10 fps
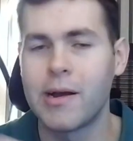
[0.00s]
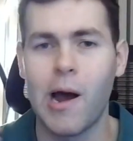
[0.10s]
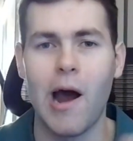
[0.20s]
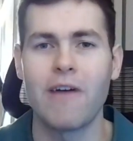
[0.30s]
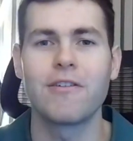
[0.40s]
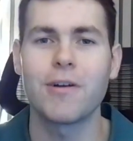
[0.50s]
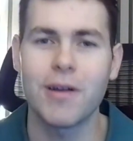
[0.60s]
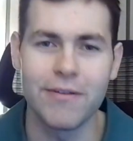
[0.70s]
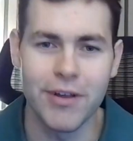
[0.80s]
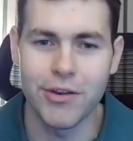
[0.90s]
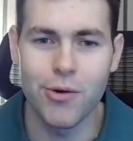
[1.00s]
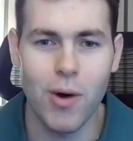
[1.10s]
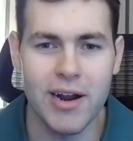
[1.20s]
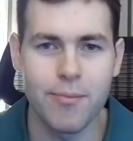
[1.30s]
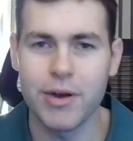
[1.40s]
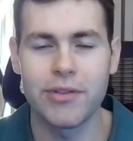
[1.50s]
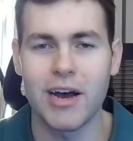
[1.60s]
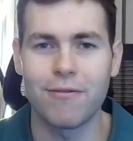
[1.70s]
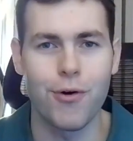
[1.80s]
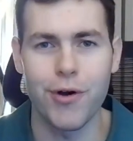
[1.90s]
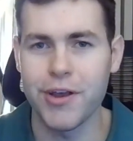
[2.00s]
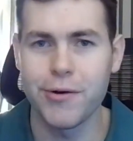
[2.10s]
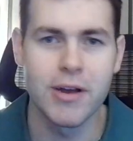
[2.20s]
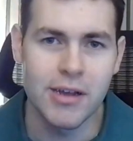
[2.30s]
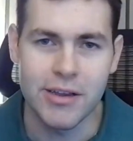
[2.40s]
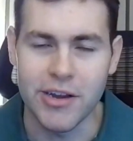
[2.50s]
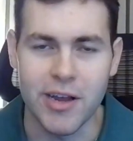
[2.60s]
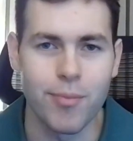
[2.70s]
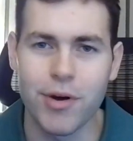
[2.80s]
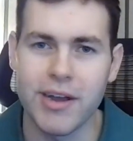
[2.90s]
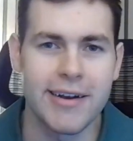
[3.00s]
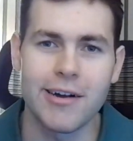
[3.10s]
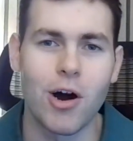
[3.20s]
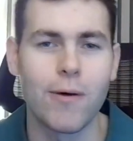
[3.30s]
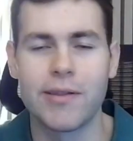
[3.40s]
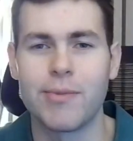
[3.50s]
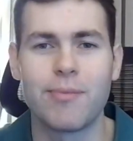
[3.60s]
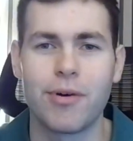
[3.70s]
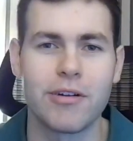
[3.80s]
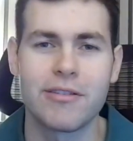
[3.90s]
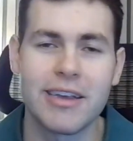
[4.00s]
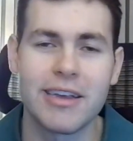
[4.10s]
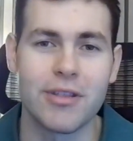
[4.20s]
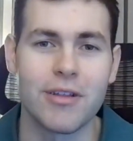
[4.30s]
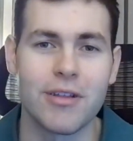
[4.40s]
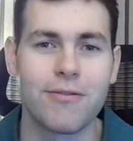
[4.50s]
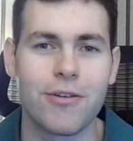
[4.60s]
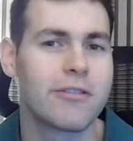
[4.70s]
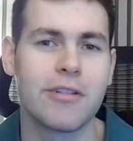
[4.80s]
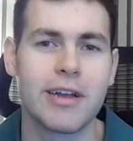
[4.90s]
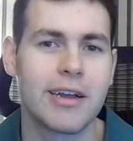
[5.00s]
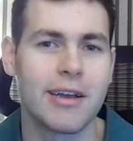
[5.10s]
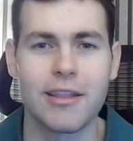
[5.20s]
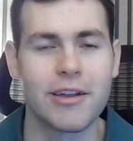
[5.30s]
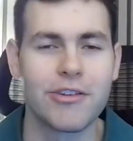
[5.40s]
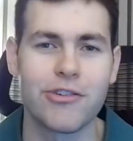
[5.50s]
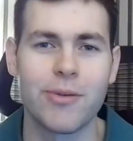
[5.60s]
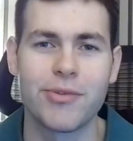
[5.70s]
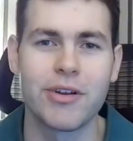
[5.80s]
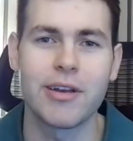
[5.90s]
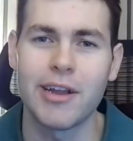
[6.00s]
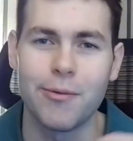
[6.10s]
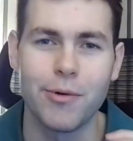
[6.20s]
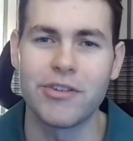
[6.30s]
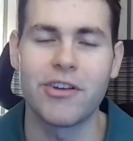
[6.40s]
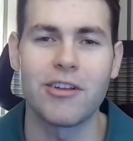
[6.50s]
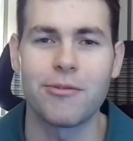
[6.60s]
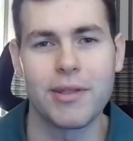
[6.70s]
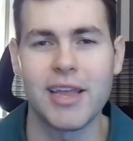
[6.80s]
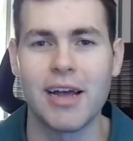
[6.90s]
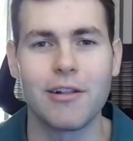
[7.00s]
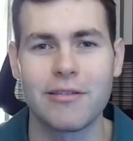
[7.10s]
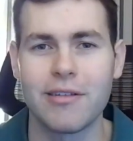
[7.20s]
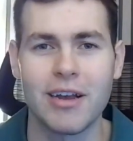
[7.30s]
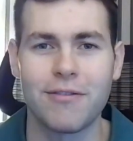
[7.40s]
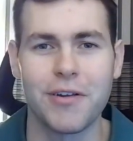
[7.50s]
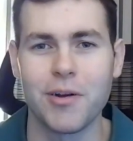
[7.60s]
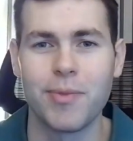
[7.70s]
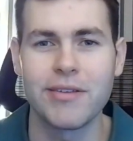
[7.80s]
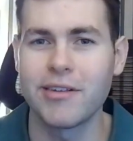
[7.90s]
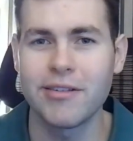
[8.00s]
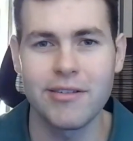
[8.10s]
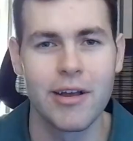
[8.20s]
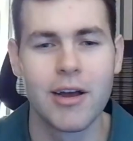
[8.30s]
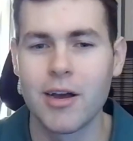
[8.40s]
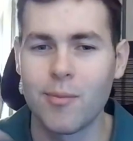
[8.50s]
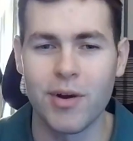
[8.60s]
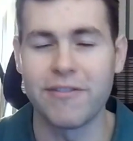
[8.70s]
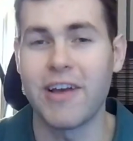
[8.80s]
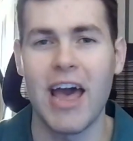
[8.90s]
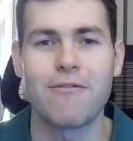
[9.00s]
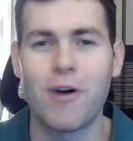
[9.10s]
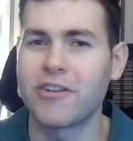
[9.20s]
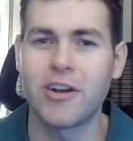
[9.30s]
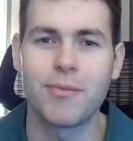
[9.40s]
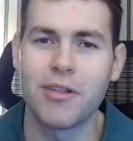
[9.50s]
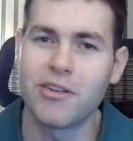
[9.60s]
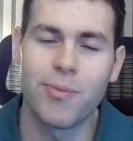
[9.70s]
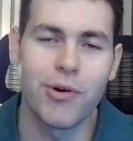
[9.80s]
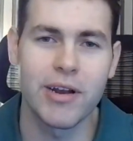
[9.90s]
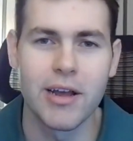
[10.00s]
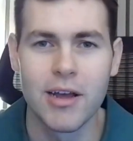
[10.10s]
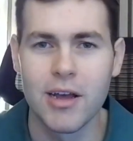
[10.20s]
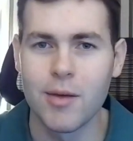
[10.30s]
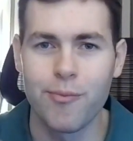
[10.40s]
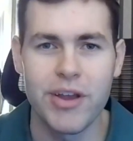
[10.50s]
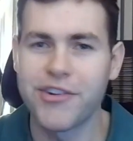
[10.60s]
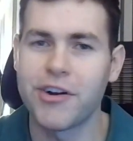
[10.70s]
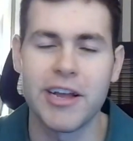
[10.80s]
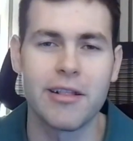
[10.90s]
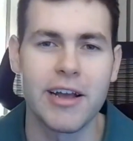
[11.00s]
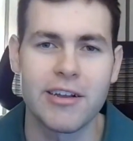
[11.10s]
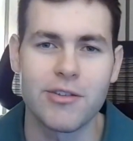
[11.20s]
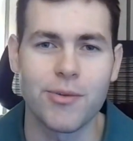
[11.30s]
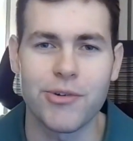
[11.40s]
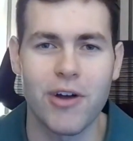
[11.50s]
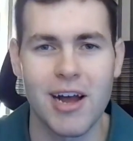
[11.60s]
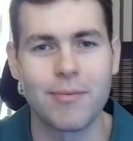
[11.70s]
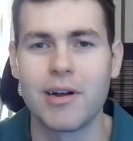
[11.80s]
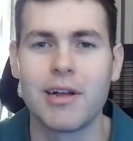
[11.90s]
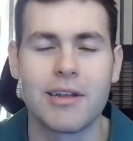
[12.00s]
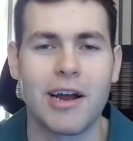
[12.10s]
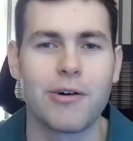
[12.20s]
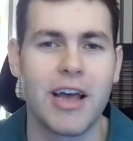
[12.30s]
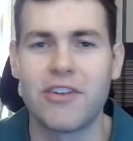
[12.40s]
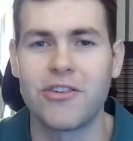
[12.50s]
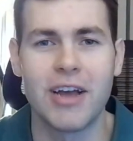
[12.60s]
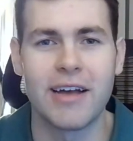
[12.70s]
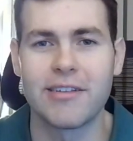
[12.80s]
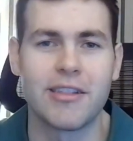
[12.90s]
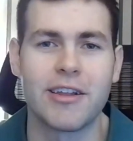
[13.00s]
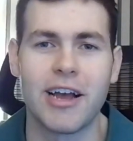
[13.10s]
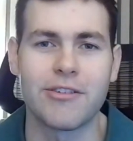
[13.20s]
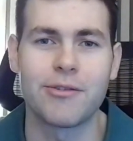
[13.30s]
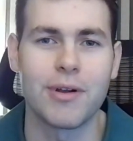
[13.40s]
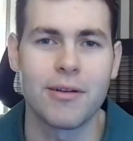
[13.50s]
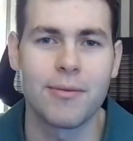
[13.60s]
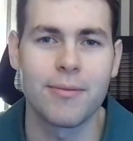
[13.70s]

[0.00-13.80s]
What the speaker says: However, if you do want it built out for you, you can book in a call with me personally using the first link in the description, and we'll discuss what that looks like for your business. But if you have watched up to this point, be sure to hit like and subscribe, and I'll catch you guys in the next one.